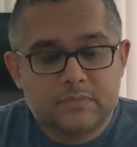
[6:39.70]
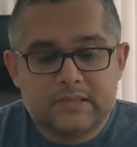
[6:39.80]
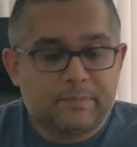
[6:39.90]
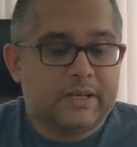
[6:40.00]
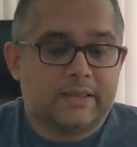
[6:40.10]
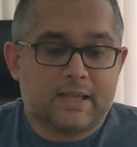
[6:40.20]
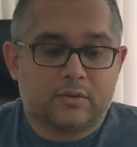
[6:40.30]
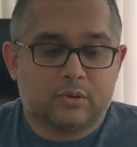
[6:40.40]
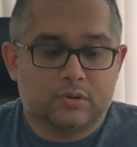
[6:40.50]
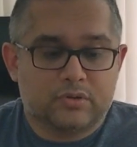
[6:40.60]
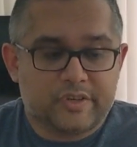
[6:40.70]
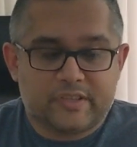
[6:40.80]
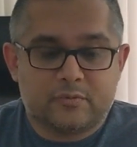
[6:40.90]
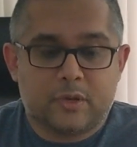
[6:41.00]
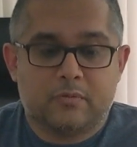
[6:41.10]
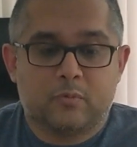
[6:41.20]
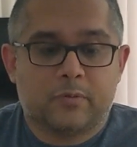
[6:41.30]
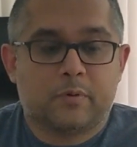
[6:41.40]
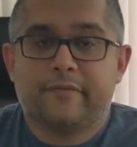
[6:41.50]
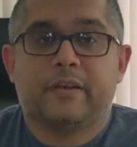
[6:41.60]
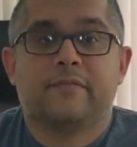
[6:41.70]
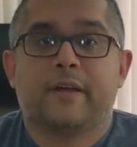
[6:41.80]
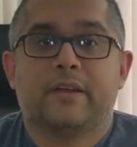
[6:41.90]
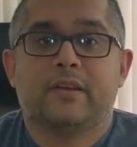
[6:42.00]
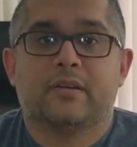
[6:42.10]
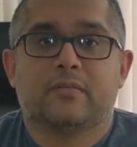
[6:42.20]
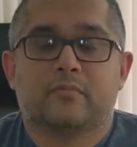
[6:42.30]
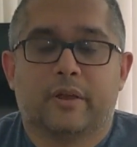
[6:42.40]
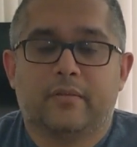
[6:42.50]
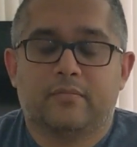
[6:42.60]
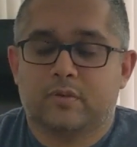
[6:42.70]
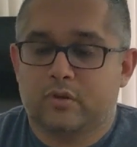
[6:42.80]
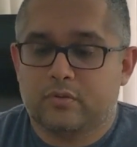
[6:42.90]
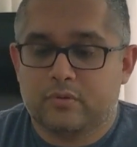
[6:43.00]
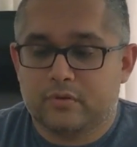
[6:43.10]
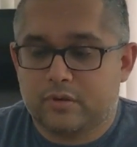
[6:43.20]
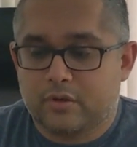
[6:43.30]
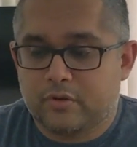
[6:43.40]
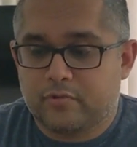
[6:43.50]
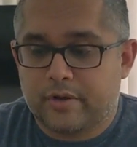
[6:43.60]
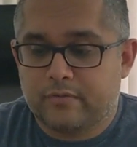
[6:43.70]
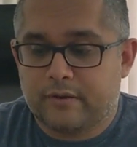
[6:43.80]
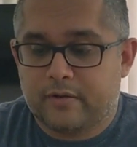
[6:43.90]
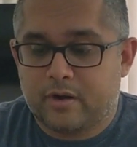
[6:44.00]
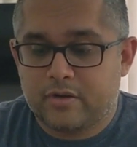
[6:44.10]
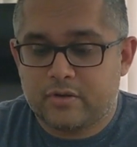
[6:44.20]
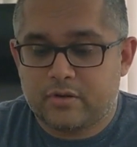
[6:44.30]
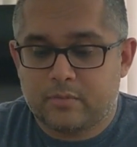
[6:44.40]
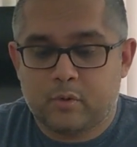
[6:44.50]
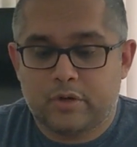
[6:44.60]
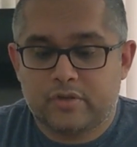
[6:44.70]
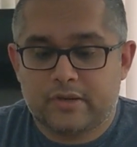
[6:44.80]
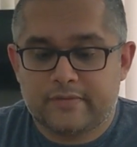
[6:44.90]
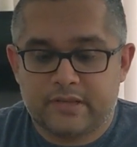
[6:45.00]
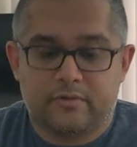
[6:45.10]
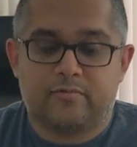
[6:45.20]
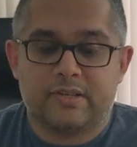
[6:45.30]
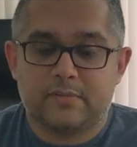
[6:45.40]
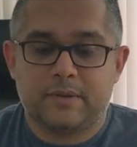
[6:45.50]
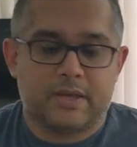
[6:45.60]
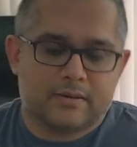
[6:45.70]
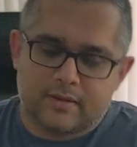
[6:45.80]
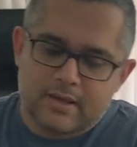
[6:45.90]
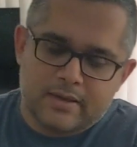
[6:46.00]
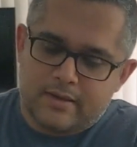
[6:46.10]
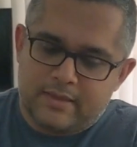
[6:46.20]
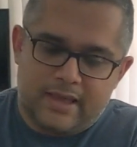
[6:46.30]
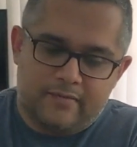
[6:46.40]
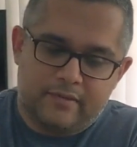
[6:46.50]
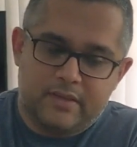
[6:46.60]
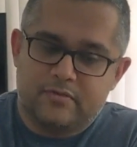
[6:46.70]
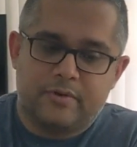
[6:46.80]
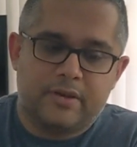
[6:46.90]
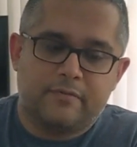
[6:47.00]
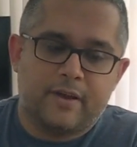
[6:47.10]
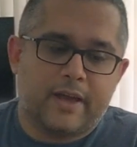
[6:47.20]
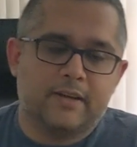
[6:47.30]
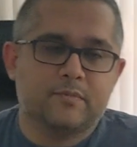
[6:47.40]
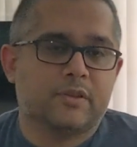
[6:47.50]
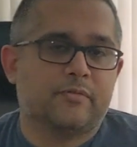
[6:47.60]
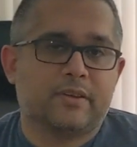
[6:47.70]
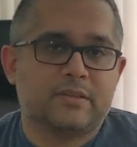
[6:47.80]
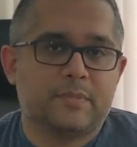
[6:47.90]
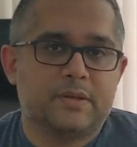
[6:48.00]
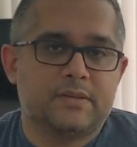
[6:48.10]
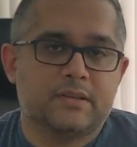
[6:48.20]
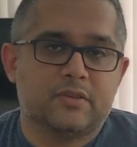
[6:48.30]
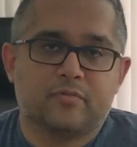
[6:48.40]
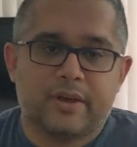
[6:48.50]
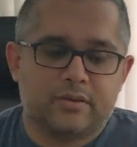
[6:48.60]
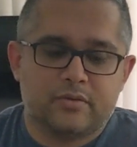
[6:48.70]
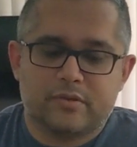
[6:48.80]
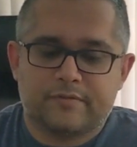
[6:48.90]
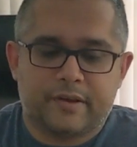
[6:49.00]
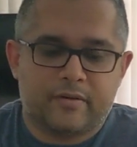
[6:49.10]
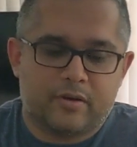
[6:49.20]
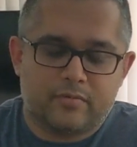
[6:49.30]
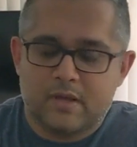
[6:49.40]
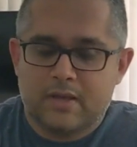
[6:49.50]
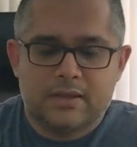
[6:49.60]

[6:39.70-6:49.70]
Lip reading: Something like that could just as well work perfectly fine here, right? You're trying to figure out your opponent chef's secret recipe, and they have these 3 different items on the recipes, and you're trying to just figure out,